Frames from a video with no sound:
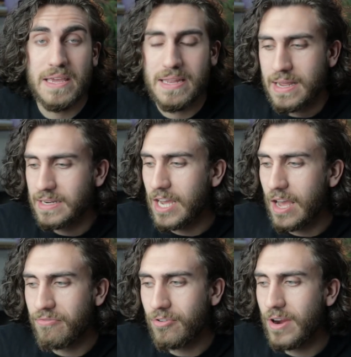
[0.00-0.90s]
be
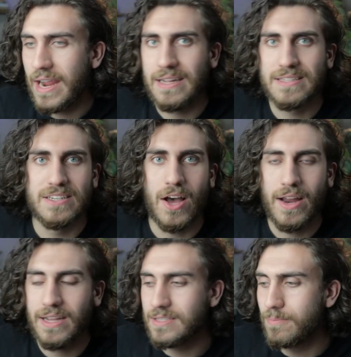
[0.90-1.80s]
tougher and it's
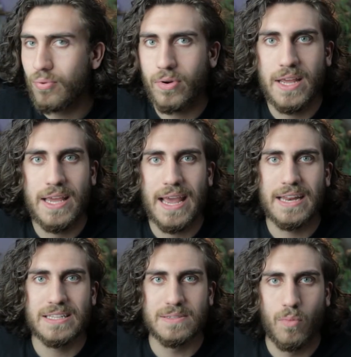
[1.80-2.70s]
not as pretty
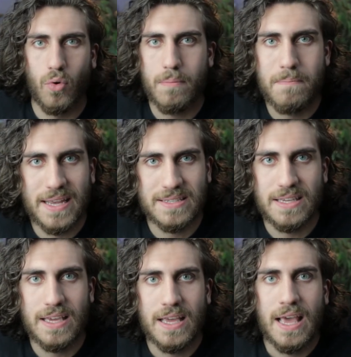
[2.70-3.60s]
and it's more
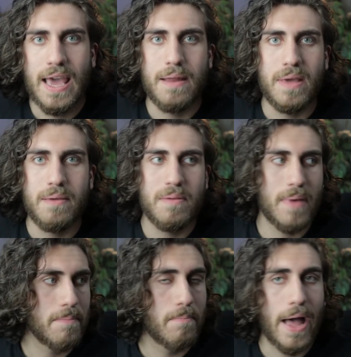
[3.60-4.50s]
messy and maybe
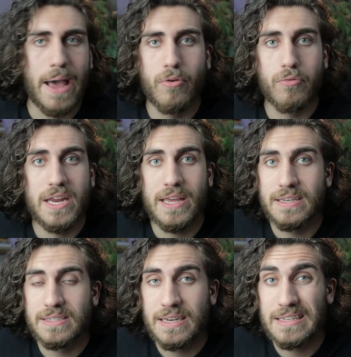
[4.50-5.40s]
my Bible
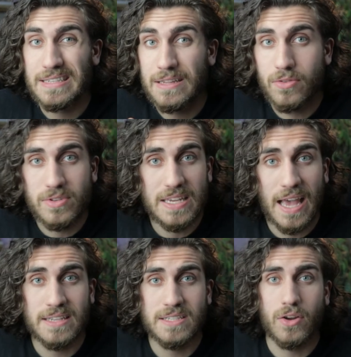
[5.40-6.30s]
reading isn't as
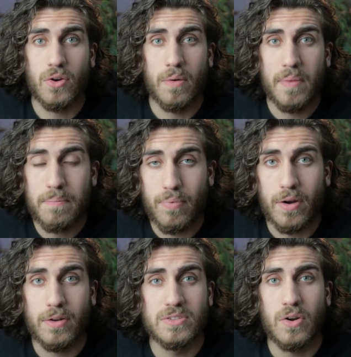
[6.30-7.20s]
enthusiastic or my
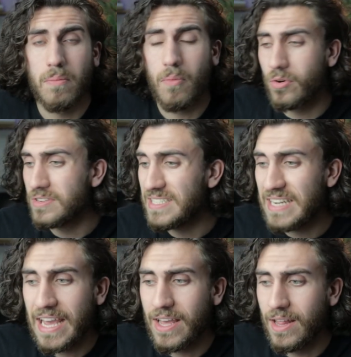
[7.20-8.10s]
prayers are more
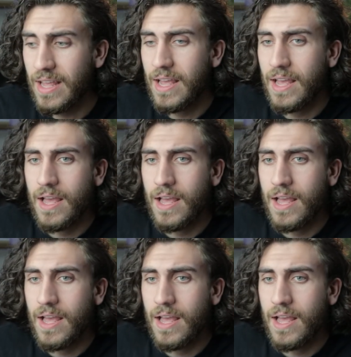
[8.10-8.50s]
stale,